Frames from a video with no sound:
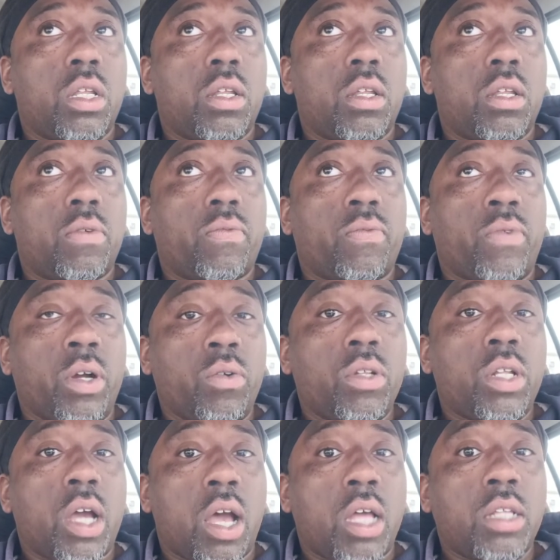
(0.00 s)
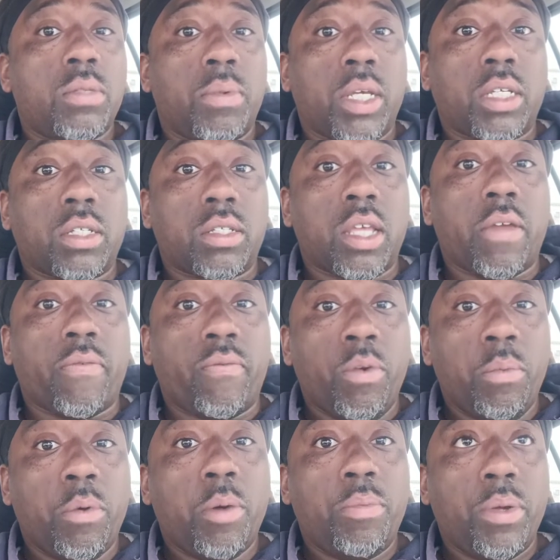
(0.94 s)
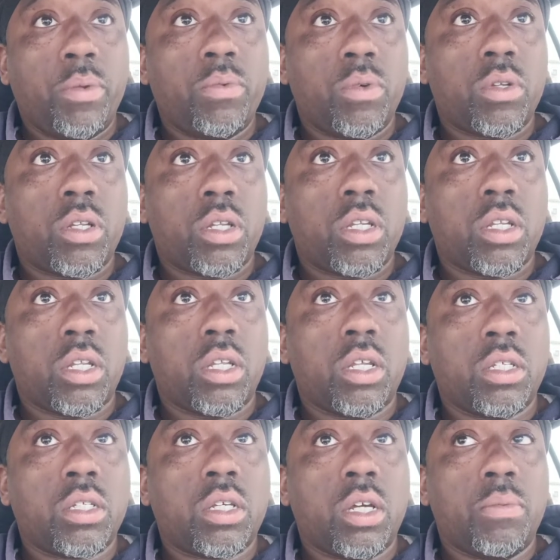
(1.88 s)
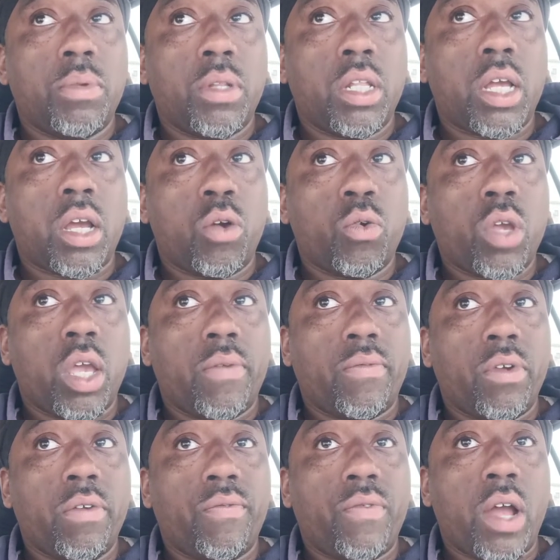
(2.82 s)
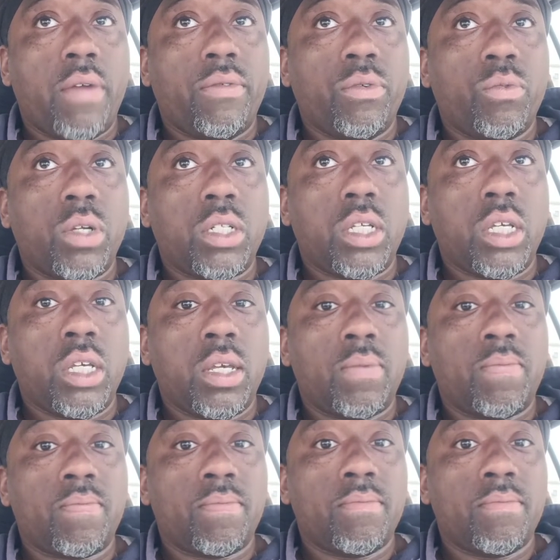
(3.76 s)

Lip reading: Fuck what the odds makers say. Football people, it's going to be like, okay, if you're a 5-1 team,